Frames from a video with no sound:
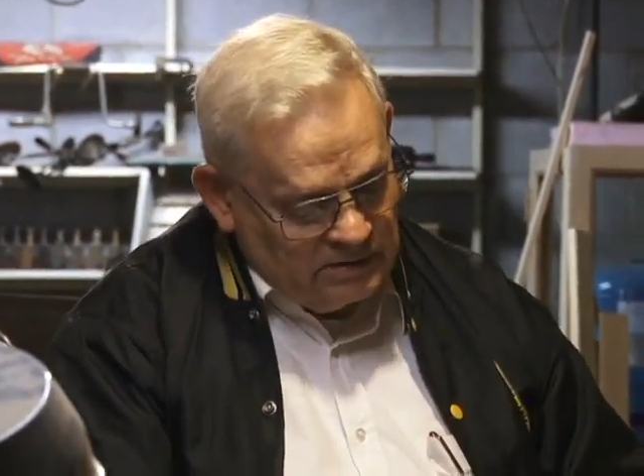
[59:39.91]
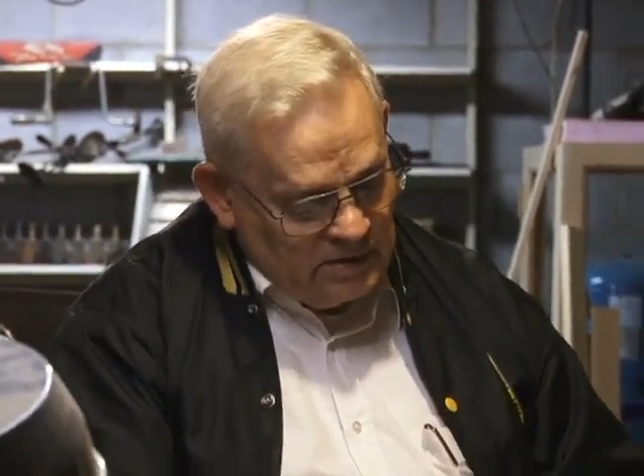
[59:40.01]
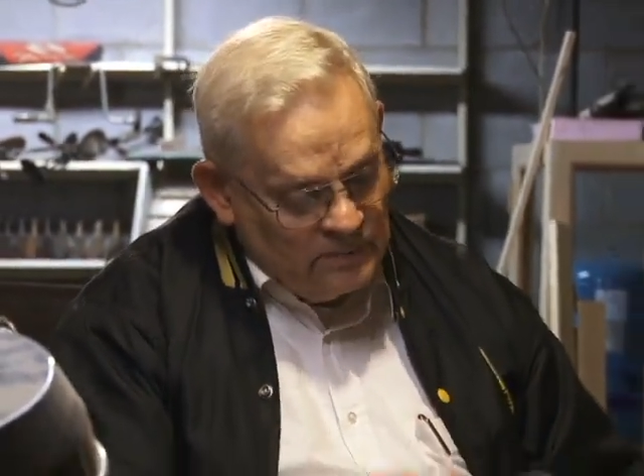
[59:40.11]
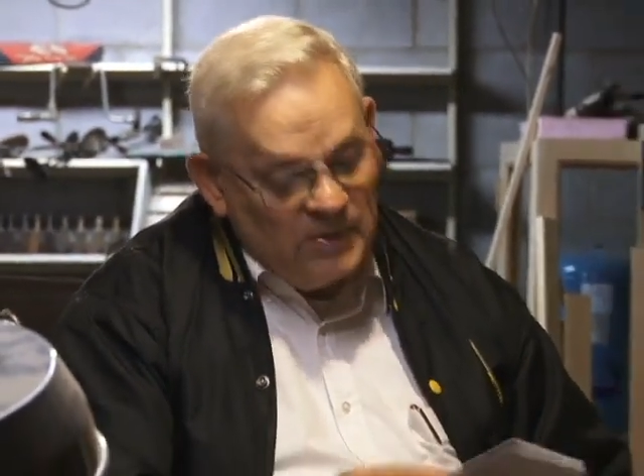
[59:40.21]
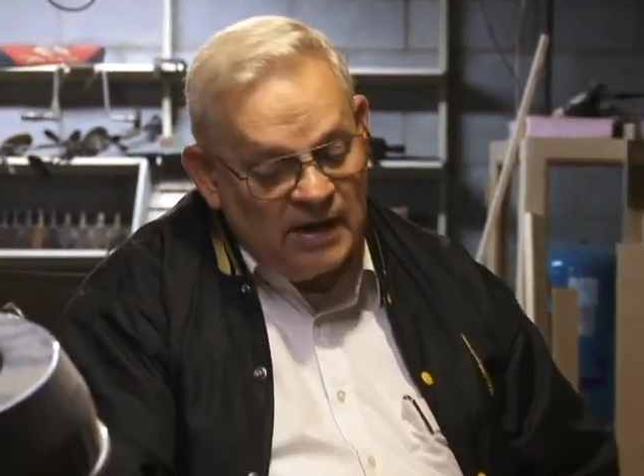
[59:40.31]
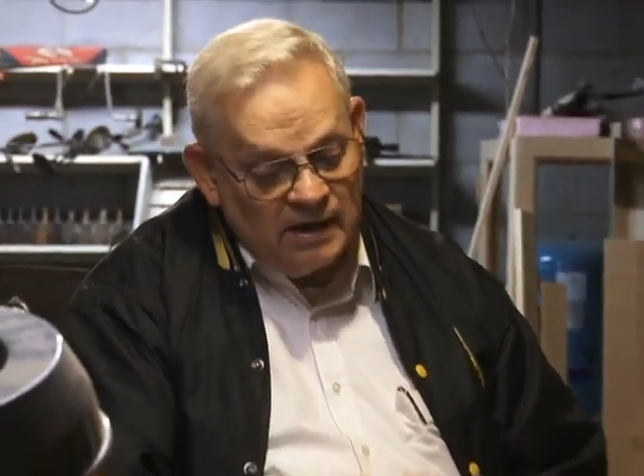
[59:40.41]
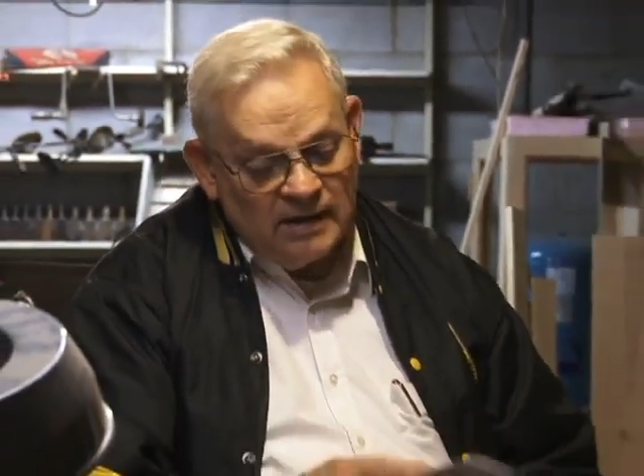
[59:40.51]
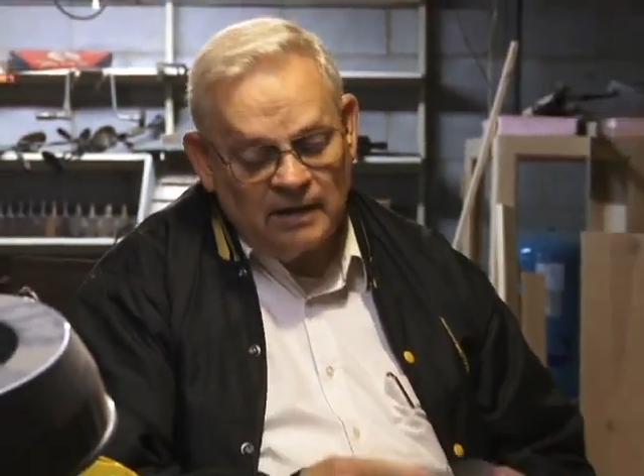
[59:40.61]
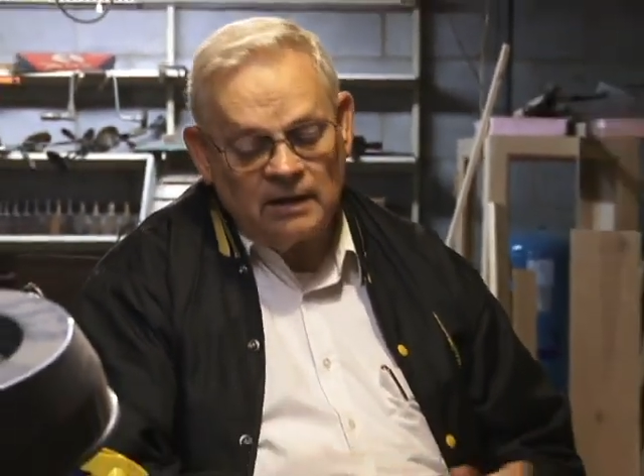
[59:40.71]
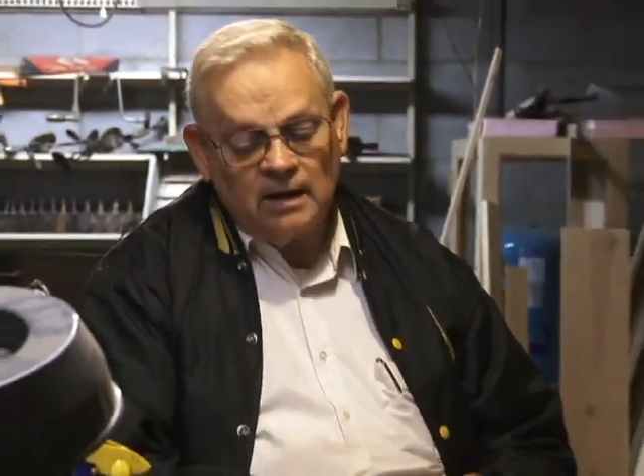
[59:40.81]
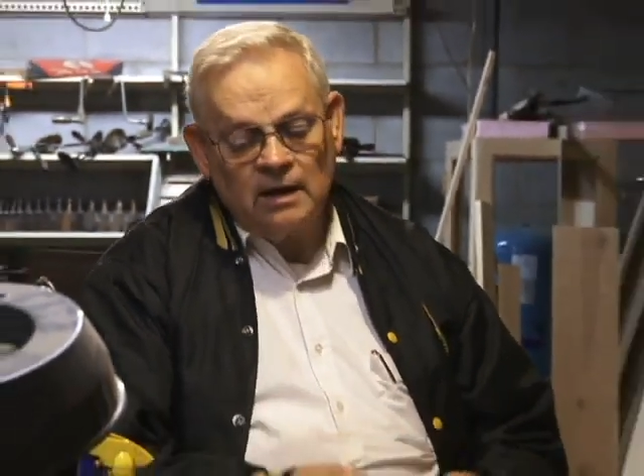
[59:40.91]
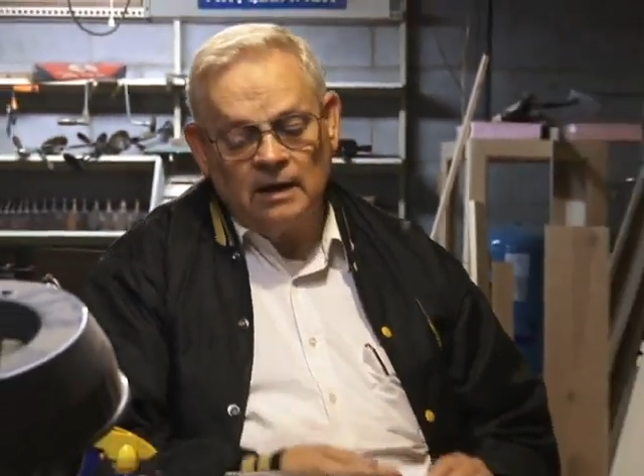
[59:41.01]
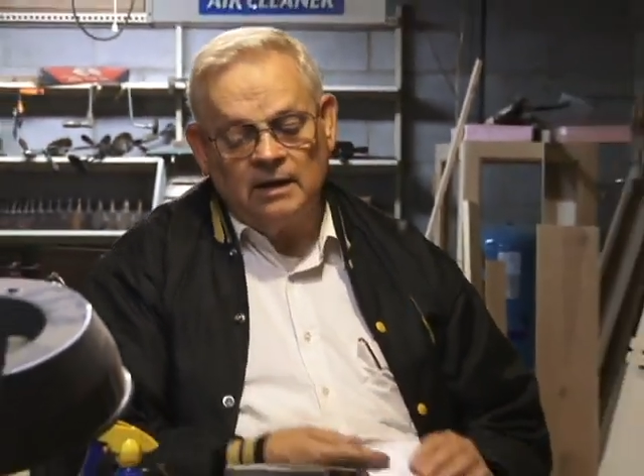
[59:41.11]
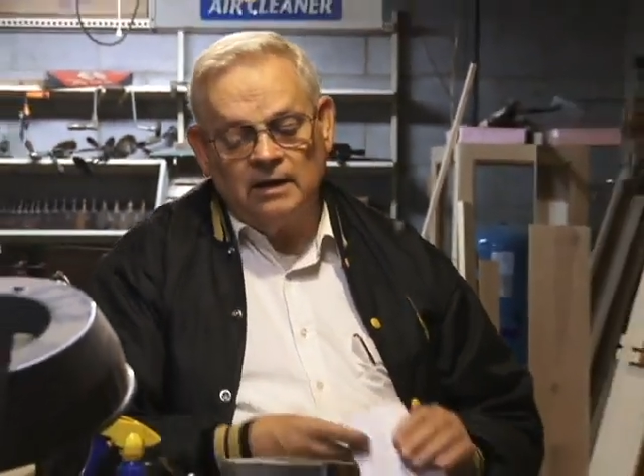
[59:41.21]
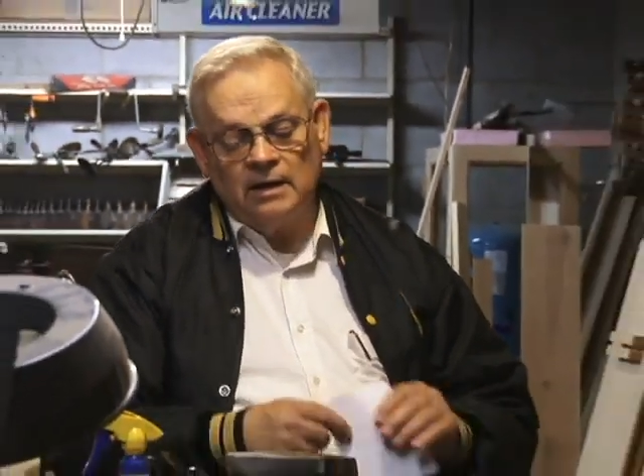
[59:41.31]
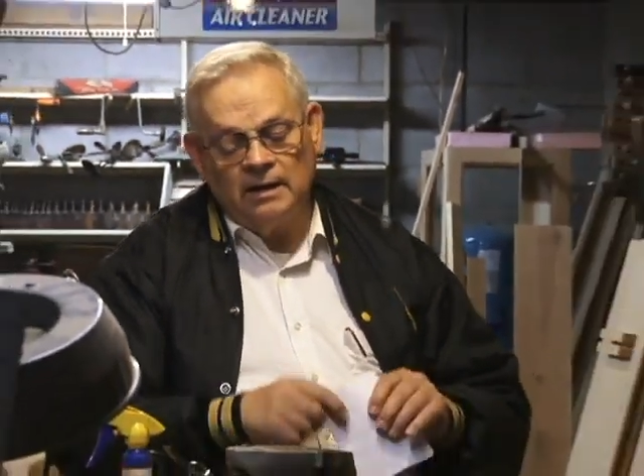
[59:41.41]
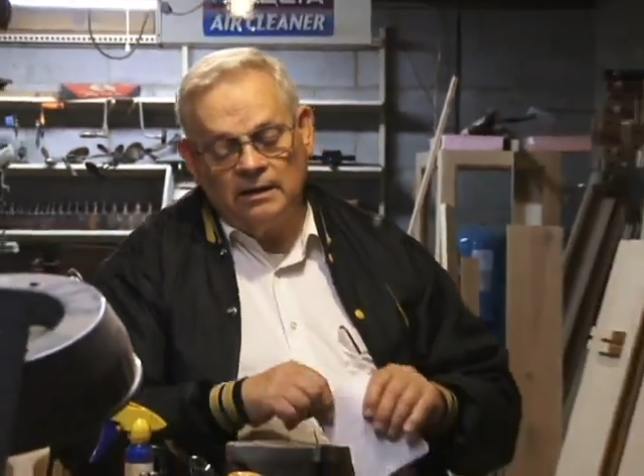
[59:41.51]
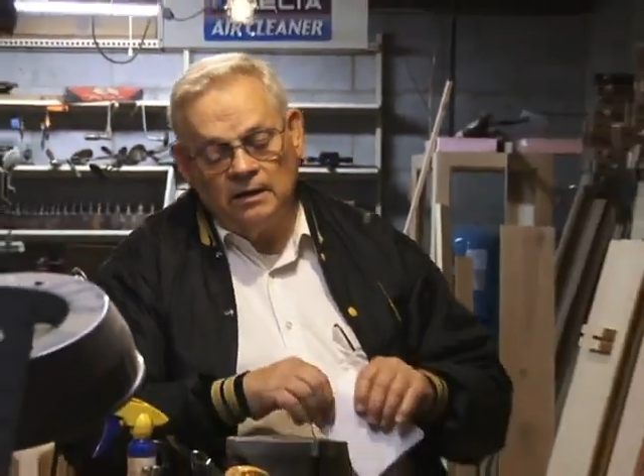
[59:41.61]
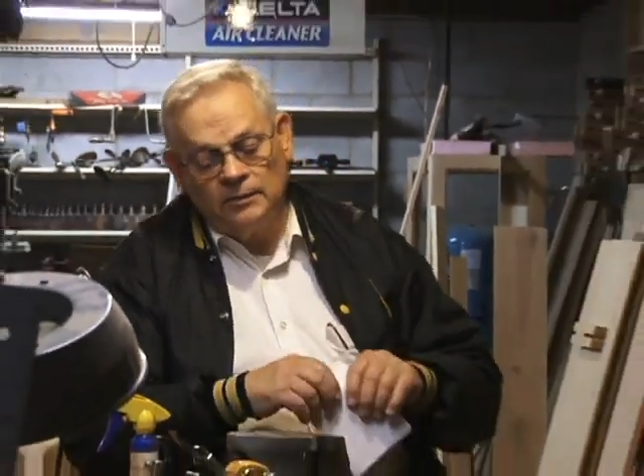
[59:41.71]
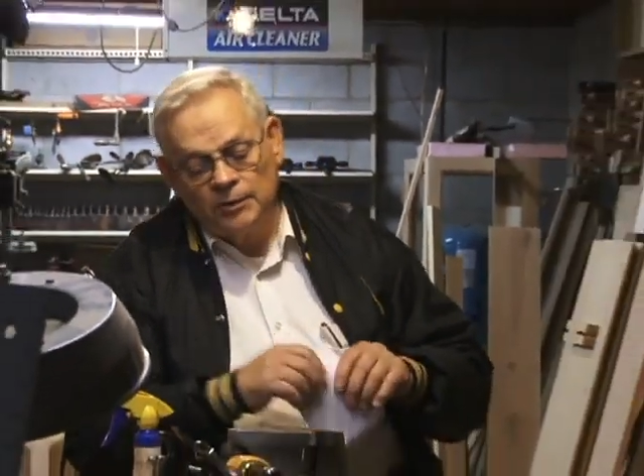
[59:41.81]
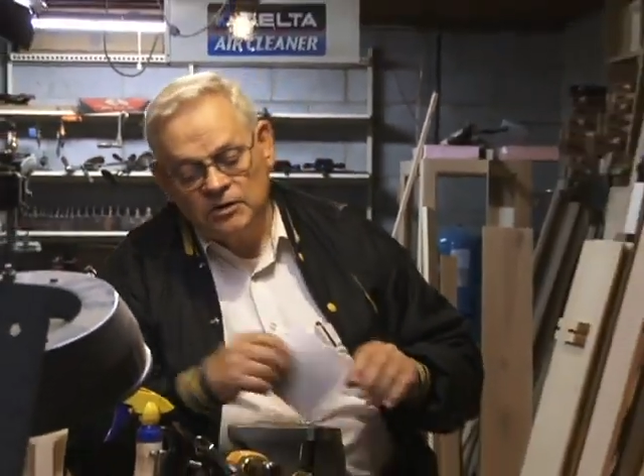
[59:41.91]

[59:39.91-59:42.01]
To me, a